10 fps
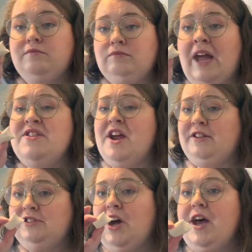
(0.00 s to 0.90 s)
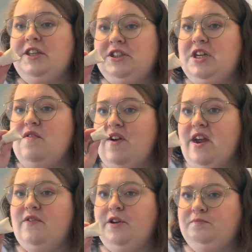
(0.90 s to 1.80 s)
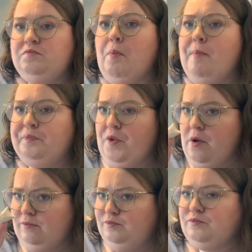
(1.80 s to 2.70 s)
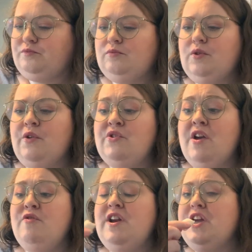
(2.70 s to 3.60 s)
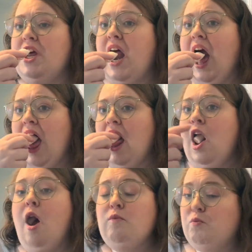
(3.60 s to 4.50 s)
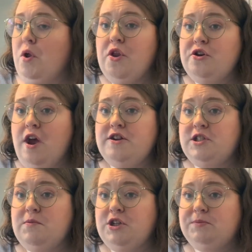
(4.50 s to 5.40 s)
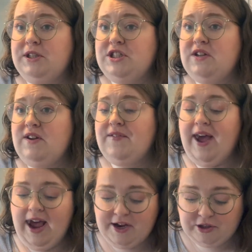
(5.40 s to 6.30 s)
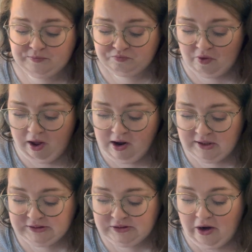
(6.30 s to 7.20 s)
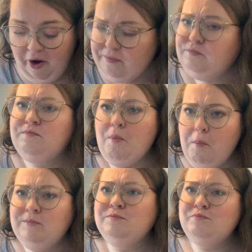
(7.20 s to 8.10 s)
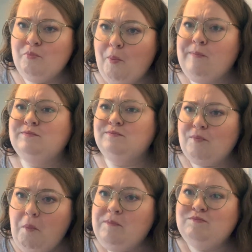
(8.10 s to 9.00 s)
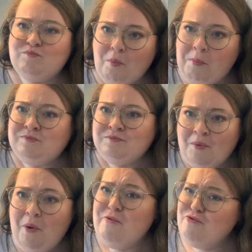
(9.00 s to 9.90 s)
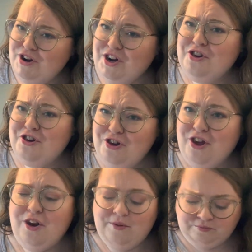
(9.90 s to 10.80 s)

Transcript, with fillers: And they're nicely flavoured. They're really good. One of the nicest marshmallows I've ever had. Mmm. Really good.